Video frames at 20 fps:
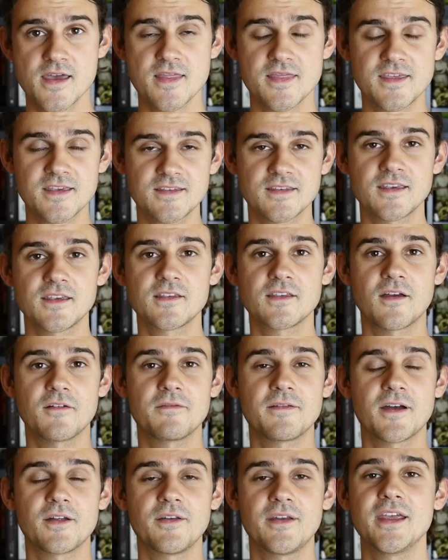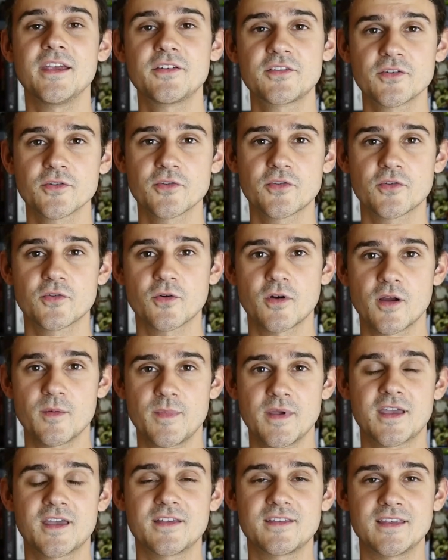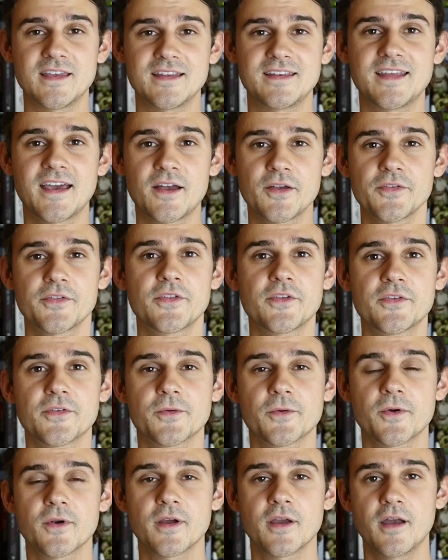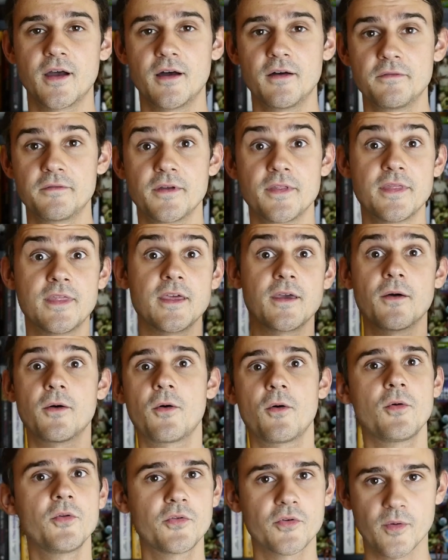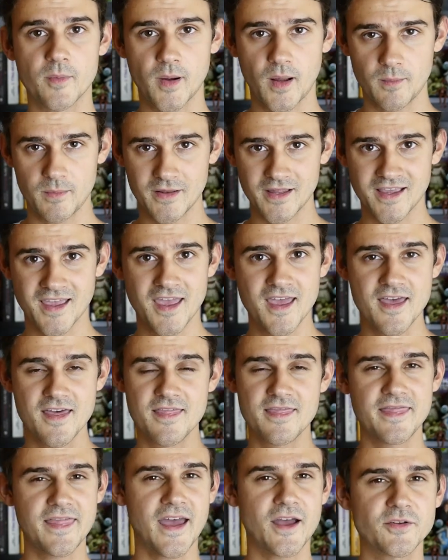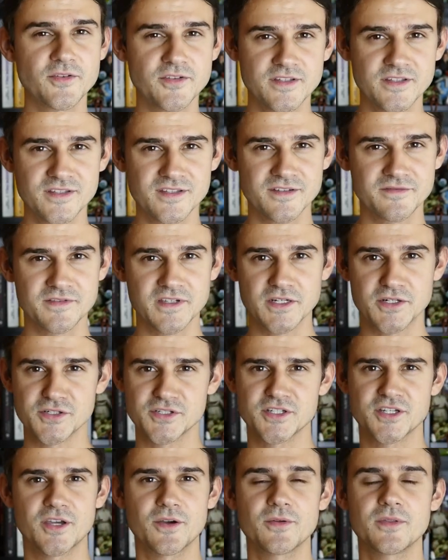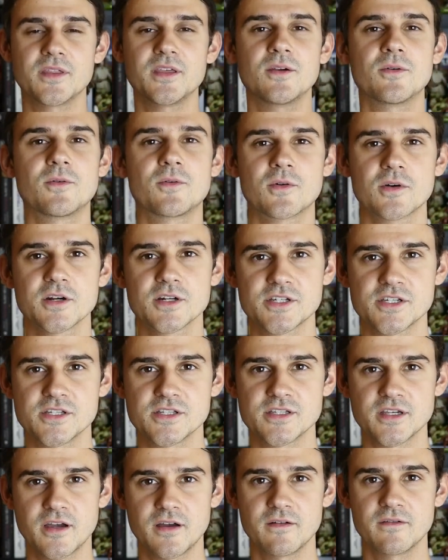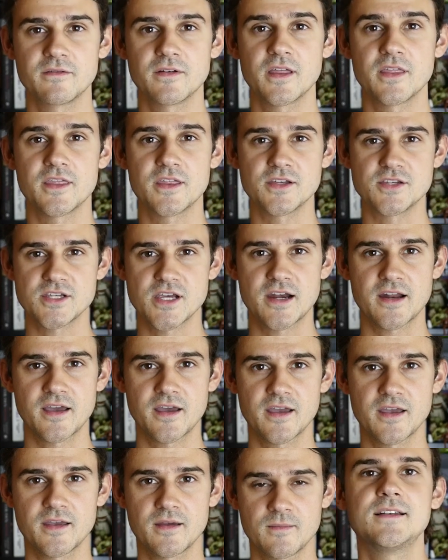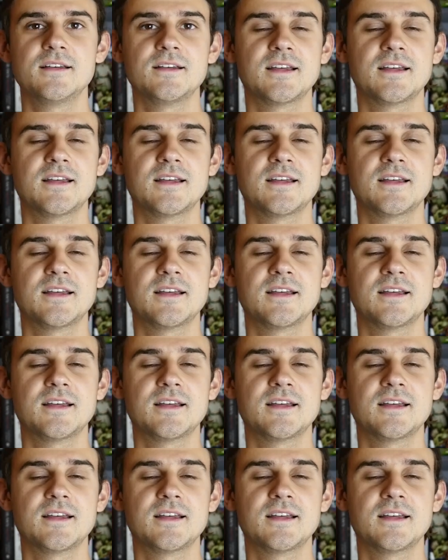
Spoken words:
This is a foundational story because it tells the story of the Old Republic, thousands of years ago, the origins of the Jedi.